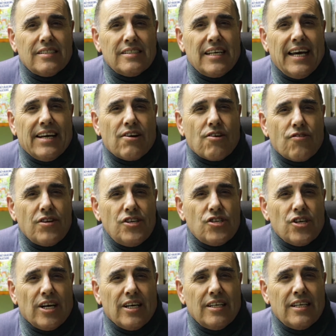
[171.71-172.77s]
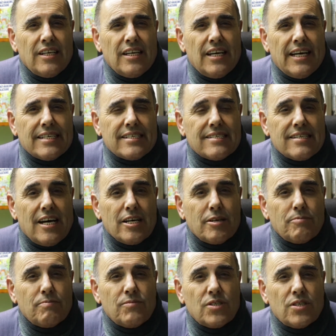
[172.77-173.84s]
and richer as
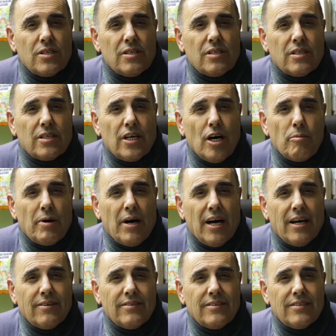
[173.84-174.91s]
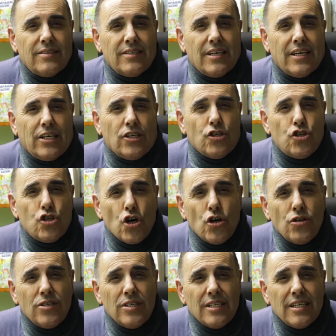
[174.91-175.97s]
times go by, in
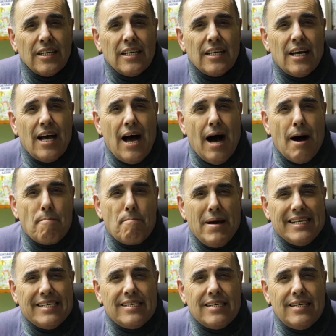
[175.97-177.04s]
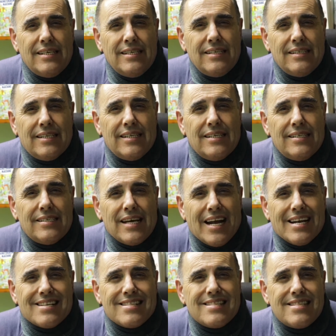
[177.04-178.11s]
turn amassing these
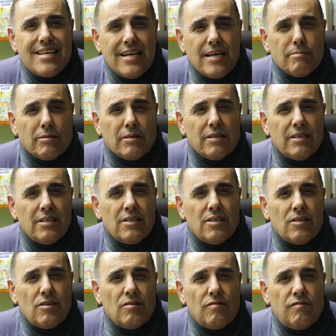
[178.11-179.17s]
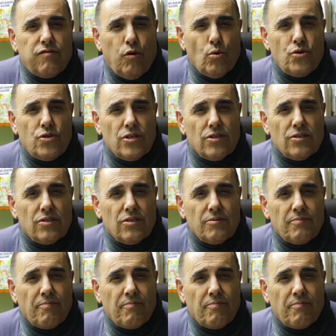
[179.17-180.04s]
unthinkable fortunes.